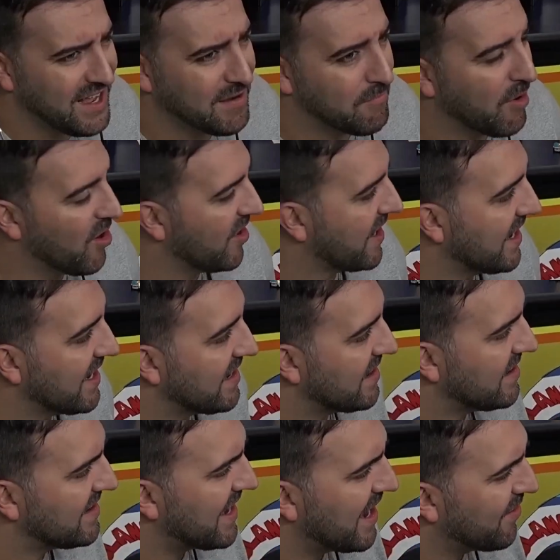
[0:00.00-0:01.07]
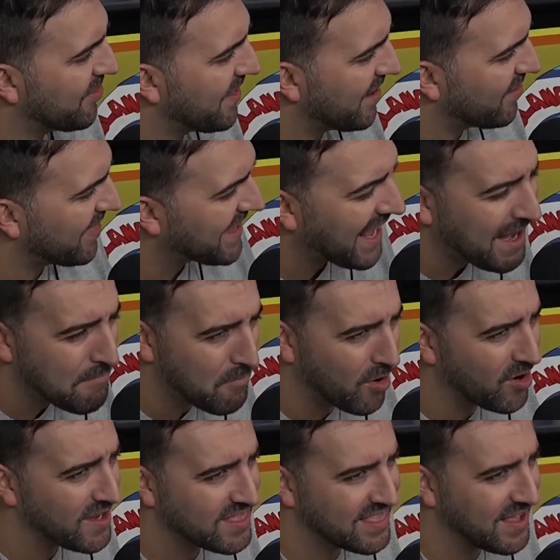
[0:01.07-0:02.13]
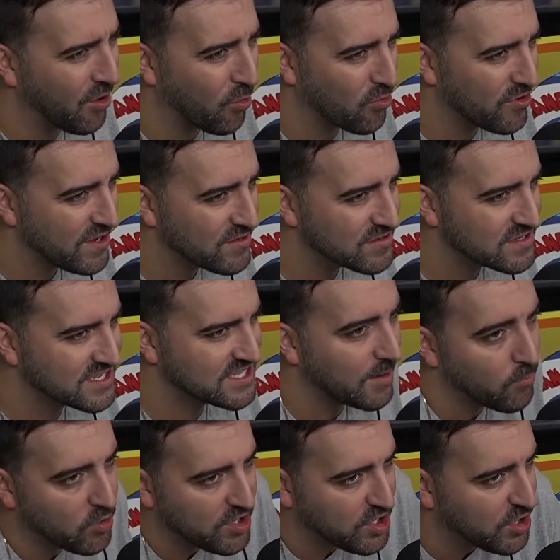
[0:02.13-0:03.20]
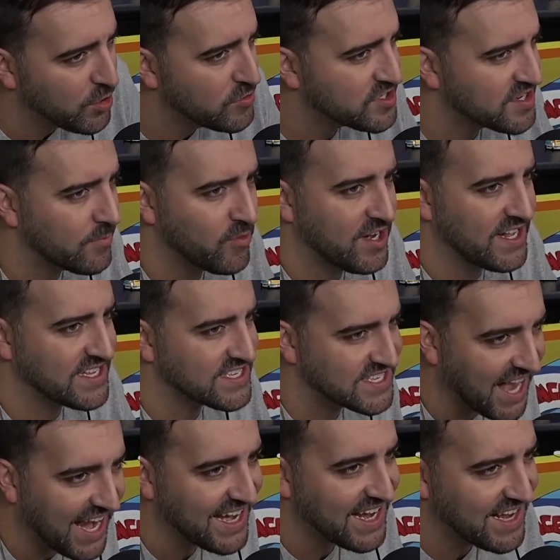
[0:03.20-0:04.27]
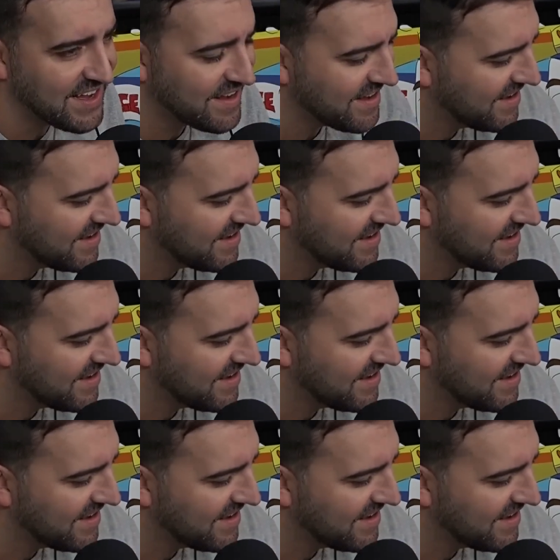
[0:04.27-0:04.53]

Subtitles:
market down there. They can't market the Orioles. Someone new, someone exciting.